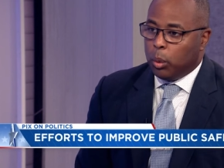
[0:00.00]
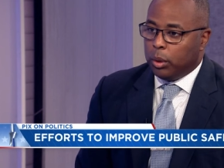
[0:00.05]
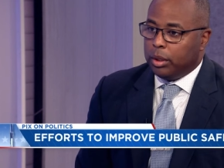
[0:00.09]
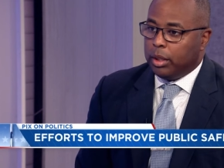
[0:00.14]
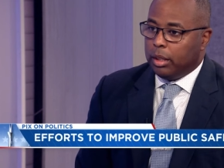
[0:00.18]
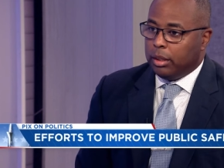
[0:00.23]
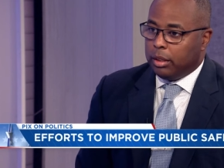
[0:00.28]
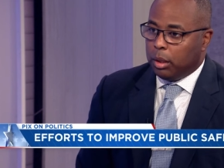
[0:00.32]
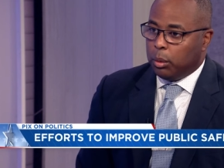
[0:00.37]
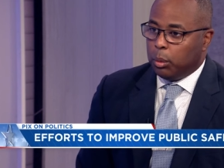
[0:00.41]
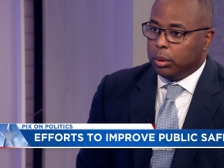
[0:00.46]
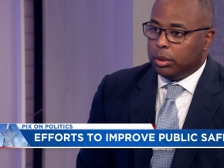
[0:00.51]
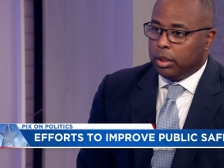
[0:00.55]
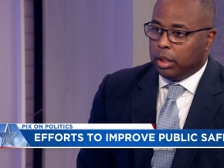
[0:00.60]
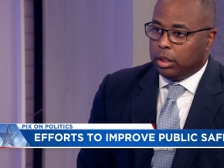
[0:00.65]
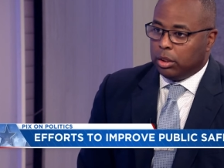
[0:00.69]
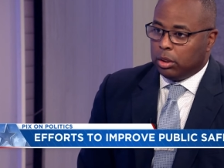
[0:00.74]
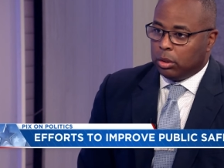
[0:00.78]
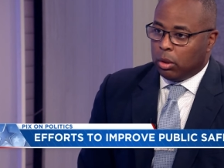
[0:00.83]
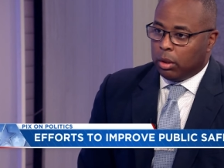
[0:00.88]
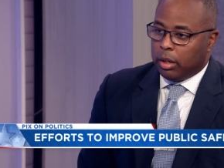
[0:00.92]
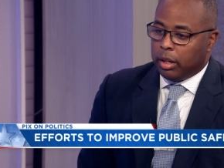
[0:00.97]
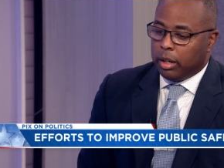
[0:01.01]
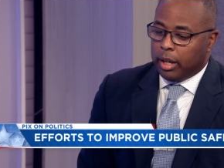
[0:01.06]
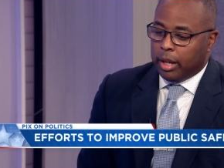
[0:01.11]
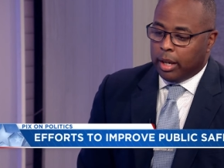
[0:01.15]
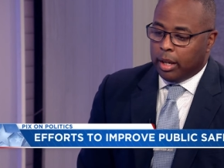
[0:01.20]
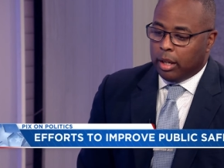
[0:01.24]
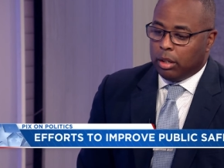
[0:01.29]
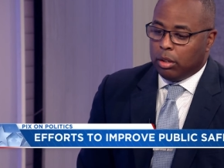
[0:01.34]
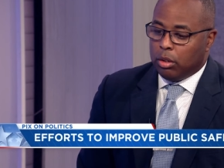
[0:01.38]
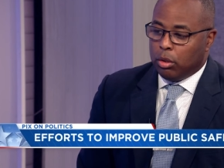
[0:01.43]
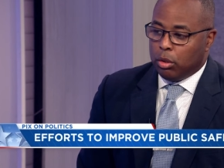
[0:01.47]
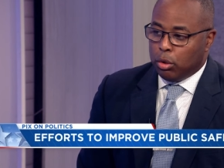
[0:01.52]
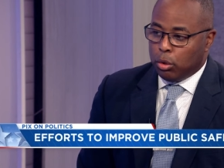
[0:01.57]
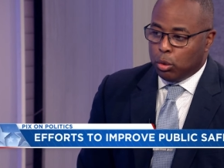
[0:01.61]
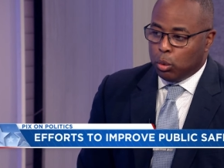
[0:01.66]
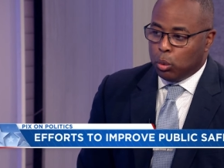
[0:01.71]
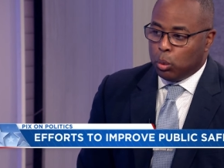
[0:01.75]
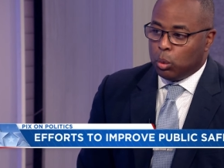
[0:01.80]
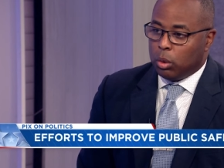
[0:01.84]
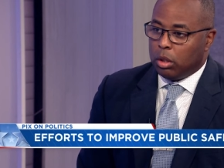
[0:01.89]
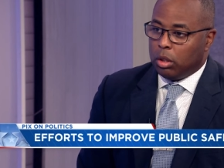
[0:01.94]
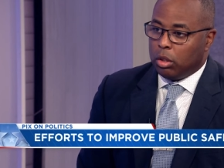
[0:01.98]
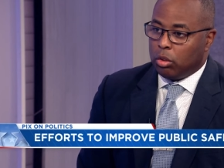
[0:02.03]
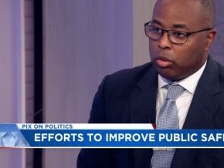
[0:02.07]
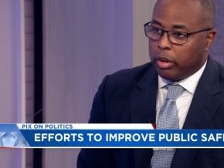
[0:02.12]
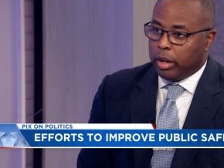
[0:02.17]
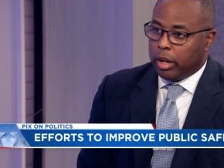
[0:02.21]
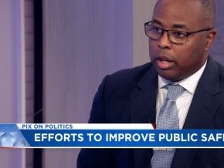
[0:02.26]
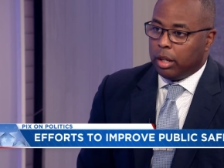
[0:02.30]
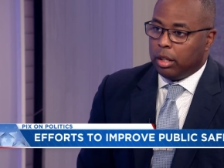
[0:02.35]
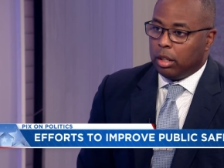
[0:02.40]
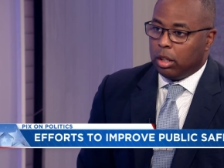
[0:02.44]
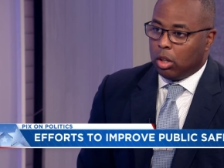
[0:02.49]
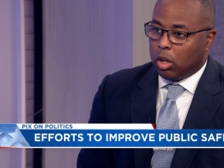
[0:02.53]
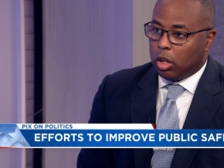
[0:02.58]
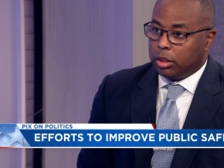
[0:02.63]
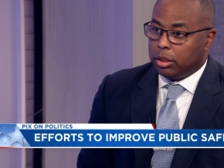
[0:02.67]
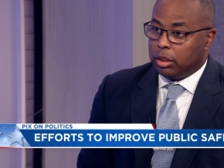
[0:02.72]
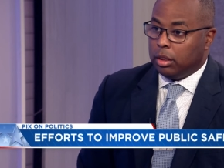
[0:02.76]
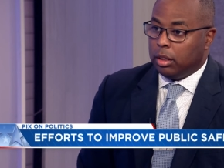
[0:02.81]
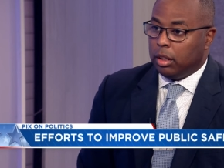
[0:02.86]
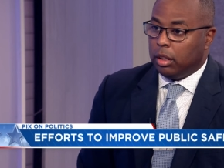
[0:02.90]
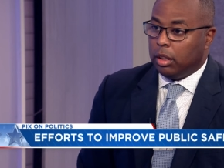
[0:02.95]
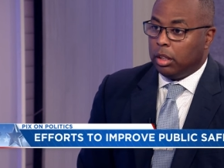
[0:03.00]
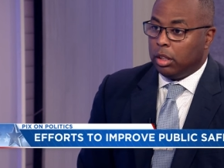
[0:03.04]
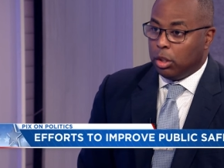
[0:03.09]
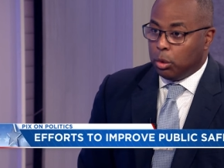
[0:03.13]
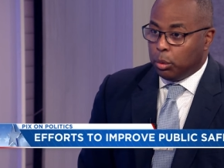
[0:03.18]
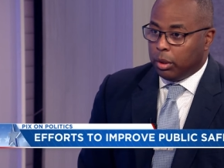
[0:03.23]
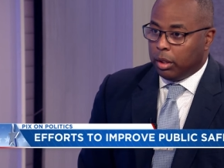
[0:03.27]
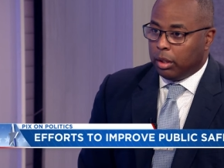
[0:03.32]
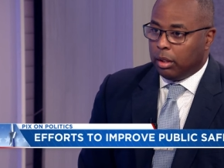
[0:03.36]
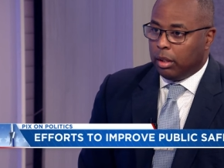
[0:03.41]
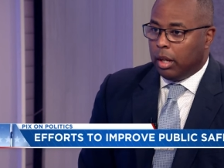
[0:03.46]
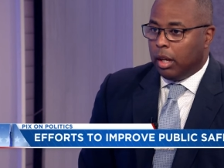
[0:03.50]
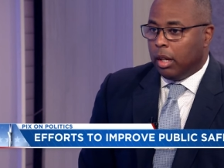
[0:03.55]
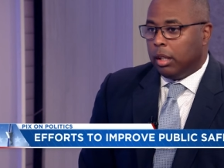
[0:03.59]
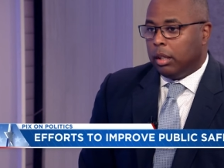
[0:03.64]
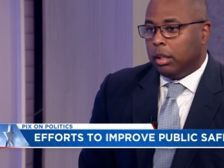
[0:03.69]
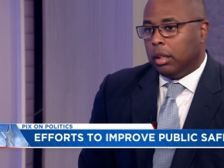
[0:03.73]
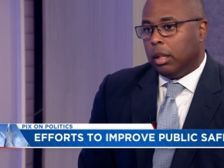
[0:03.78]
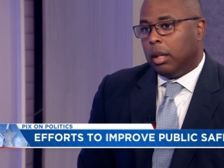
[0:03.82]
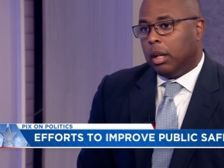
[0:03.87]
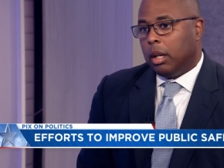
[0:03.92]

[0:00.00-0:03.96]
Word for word: What they did was they started a new grand larceny unit. Mm -hmm.